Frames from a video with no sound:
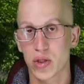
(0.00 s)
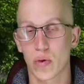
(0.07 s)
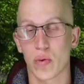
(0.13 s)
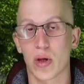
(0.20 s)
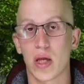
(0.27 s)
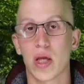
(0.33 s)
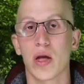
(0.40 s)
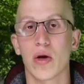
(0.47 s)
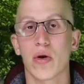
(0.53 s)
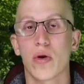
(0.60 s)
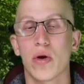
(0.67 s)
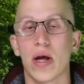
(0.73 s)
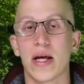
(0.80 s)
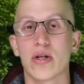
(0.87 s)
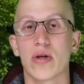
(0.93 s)
So
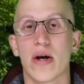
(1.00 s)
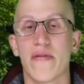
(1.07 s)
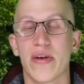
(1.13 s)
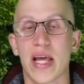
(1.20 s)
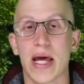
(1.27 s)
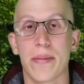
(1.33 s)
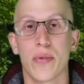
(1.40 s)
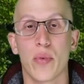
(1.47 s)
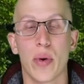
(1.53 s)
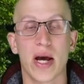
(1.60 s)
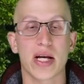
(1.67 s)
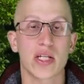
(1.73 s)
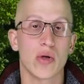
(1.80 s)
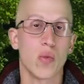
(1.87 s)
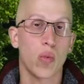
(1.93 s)
here at Driving Academy,
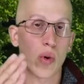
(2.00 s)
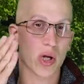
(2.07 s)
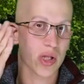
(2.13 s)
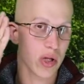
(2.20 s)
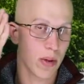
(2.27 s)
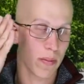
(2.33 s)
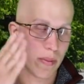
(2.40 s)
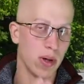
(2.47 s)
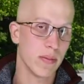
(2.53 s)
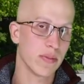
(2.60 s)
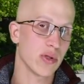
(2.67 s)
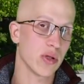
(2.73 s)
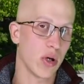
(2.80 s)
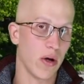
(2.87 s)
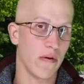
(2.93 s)
we actually worked our
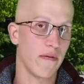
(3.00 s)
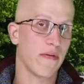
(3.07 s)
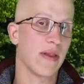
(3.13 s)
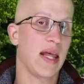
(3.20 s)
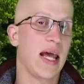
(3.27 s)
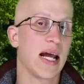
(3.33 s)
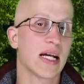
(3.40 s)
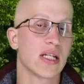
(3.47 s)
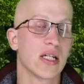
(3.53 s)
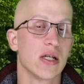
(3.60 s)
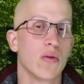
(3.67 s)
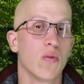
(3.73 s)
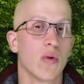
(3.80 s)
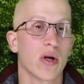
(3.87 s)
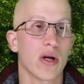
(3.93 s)
bums off to
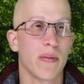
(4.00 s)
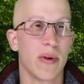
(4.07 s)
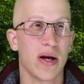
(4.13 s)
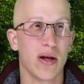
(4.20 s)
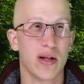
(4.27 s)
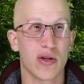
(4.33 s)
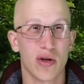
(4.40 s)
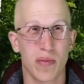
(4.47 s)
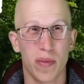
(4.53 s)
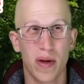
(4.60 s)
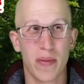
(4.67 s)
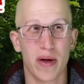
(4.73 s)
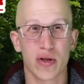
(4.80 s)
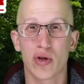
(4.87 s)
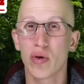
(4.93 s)
actually work about, it took
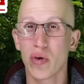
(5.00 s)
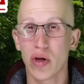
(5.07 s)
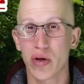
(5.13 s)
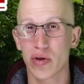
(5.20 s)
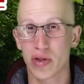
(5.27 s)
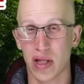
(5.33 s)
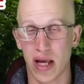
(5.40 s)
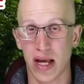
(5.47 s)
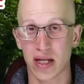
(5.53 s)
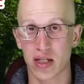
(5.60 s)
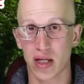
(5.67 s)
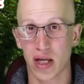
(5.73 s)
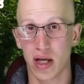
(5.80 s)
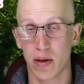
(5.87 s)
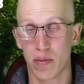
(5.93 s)
me about 2 years to
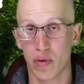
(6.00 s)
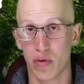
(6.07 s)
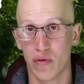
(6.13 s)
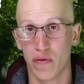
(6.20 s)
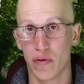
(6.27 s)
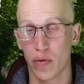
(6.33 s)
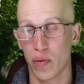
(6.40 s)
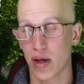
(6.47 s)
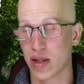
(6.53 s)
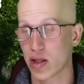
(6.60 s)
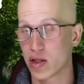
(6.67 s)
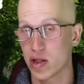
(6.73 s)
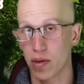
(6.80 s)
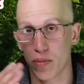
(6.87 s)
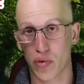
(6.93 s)
actually get approved. We
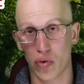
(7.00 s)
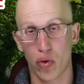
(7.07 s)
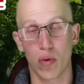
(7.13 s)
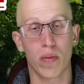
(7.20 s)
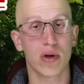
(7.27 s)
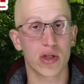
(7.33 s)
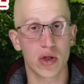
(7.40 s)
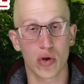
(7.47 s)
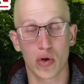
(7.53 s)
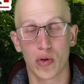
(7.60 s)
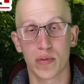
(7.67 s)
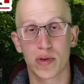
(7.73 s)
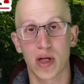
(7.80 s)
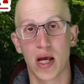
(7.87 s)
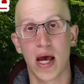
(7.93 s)
had to jump through a whole bunch of
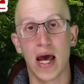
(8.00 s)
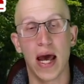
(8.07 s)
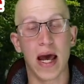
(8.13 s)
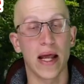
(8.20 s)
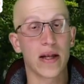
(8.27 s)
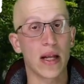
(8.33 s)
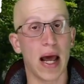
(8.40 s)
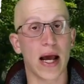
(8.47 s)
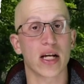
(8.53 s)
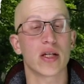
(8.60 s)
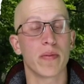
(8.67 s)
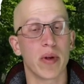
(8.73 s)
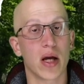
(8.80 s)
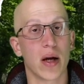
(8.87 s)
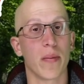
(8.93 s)
hoops and
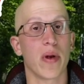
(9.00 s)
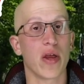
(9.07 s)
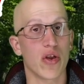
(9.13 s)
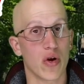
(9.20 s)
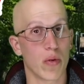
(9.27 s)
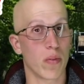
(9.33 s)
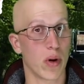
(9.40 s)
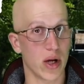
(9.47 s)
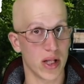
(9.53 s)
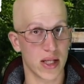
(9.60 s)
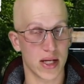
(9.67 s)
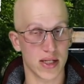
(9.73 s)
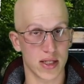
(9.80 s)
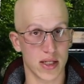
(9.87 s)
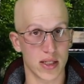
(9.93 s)
actually become a
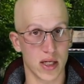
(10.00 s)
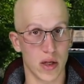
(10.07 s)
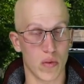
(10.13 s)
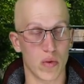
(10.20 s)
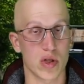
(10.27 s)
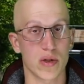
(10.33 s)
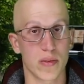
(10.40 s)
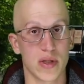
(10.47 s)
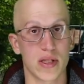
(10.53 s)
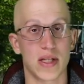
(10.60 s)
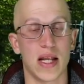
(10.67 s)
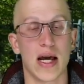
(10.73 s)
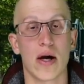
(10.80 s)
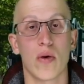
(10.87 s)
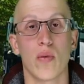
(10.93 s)
third-party testing site, which
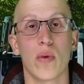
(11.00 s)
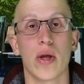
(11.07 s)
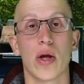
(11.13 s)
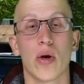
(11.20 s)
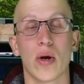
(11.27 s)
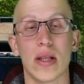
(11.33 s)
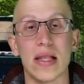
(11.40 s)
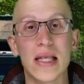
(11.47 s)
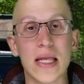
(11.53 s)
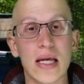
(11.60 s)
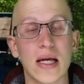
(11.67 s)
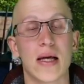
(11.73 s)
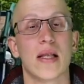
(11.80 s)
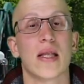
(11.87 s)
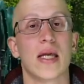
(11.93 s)
means now we are
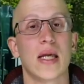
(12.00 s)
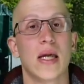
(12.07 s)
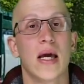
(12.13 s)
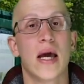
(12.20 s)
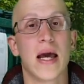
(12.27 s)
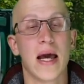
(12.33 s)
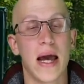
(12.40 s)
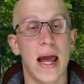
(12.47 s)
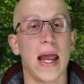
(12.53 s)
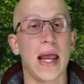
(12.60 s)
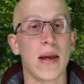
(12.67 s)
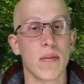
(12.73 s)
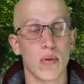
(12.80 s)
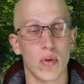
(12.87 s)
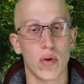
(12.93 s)
legally
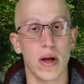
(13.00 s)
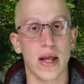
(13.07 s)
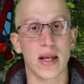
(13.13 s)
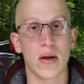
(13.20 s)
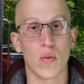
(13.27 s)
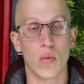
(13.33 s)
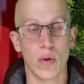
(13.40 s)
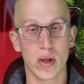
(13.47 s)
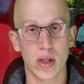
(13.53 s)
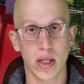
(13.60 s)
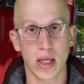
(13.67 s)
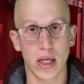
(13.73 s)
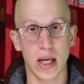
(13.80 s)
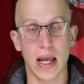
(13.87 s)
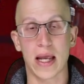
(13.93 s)
able and
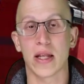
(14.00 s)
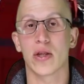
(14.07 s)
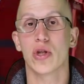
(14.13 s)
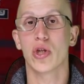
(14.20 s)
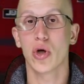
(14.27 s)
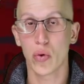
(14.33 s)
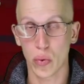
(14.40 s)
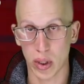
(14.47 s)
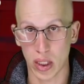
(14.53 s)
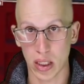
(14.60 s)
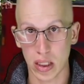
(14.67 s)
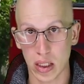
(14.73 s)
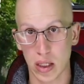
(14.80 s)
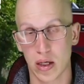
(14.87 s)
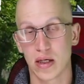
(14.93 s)
willing and
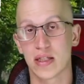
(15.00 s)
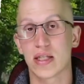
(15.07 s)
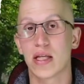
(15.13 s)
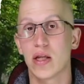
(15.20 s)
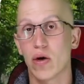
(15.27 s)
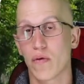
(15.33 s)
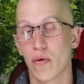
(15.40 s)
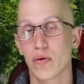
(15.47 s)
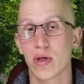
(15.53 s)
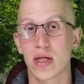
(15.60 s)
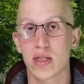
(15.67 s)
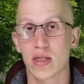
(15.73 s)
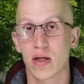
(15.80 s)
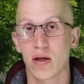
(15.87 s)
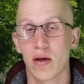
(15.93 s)
doing CDL road
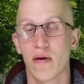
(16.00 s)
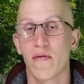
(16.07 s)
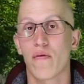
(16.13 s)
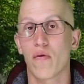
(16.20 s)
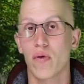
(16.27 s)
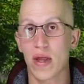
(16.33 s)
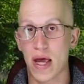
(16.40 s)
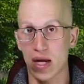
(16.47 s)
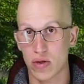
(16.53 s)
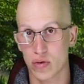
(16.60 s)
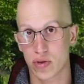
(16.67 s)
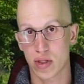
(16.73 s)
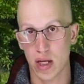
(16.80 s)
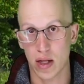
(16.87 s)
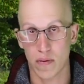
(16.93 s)
testing for the
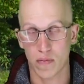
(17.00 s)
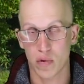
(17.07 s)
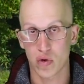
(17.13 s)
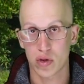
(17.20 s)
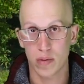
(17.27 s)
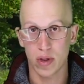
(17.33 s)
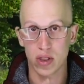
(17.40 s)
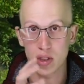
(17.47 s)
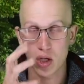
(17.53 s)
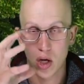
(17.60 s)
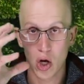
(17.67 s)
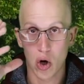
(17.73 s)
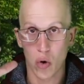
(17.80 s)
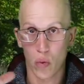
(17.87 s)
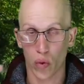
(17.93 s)
actual state, which
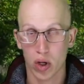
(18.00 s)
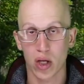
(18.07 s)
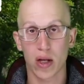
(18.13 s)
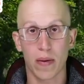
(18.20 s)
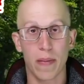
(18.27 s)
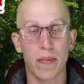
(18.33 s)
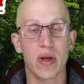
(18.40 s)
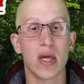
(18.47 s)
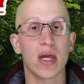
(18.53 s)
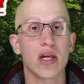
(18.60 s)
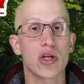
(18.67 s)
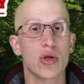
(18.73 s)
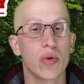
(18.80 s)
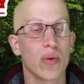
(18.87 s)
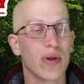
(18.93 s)
means we're going to be
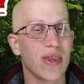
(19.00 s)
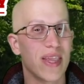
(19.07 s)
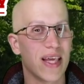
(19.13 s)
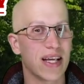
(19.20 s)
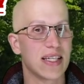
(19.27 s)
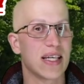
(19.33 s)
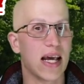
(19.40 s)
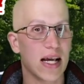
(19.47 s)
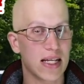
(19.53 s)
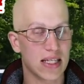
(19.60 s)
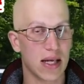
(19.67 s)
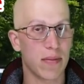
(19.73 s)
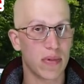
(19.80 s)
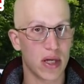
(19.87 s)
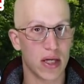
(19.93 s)
issuing the
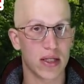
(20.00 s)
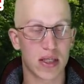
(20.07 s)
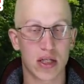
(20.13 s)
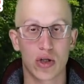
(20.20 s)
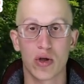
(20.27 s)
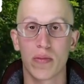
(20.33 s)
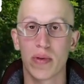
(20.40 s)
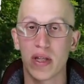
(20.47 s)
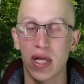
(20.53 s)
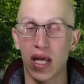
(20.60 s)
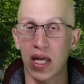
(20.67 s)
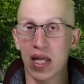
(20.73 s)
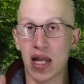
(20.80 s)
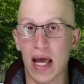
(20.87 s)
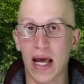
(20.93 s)
exact same test that you'd be
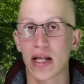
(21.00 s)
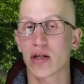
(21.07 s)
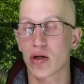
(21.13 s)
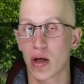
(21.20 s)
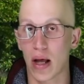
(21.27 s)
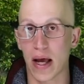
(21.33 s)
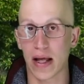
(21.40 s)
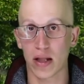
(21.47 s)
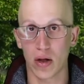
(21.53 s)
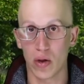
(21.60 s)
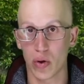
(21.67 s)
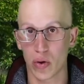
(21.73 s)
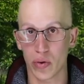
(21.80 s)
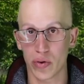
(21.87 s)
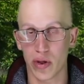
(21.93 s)
taking at
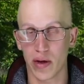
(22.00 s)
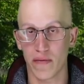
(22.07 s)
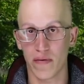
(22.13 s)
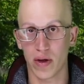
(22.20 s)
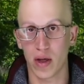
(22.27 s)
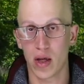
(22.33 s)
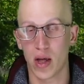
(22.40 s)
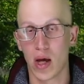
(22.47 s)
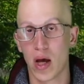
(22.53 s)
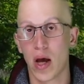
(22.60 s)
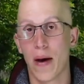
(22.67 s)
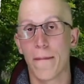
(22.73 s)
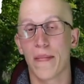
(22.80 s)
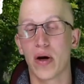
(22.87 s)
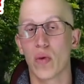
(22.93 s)
the local DMV,
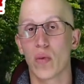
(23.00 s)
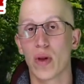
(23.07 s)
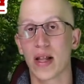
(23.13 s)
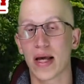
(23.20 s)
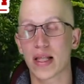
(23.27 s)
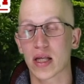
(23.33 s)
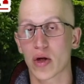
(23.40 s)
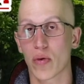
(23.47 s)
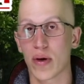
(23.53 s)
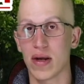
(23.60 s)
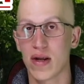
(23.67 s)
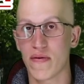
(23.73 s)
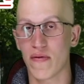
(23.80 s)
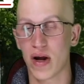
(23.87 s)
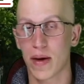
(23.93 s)
but we like to
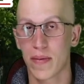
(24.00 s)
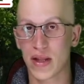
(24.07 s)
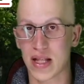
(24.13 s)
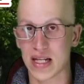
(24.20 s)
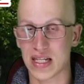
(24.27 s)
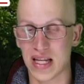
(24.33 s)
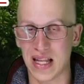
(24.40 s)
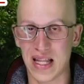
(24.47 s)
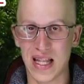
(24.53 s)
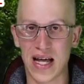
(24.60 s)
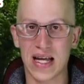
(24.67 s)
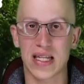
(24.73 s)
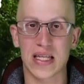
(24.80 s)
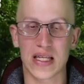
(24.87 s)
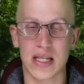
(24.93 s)
create an environment that's a
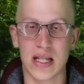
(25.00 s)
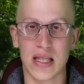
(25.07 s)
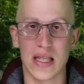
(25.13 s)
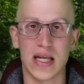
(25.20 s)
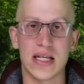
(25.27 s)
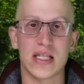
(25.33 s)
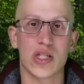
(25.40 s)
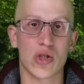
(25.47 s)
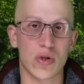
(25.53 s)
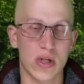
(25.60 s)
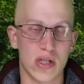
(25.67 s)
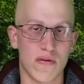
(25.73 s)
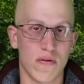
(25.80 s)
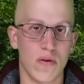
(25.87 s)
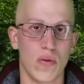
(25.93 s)
lot less
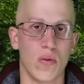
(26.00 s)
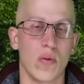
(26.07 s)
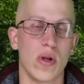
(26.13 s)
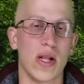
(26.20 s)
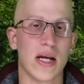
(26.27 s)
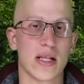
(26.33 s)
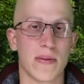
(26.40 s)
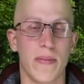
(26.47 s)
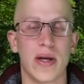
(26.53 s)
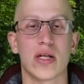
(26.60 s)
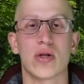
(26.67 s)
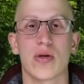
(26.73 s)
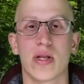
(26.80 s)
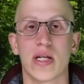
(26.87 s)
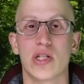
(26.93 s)
stressful. We like to
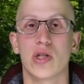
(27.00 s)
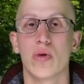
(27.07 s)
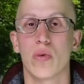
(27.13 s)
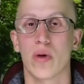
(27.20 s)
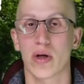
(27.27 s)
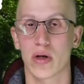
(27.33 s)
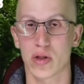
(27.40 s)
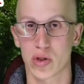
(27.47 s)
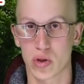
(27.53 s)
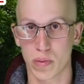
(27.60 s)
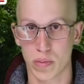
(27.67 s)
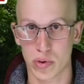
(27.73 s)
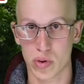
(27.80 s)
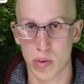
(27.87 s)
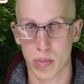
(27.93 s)
make sure that you are
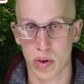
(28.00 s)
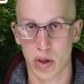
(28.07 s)
super,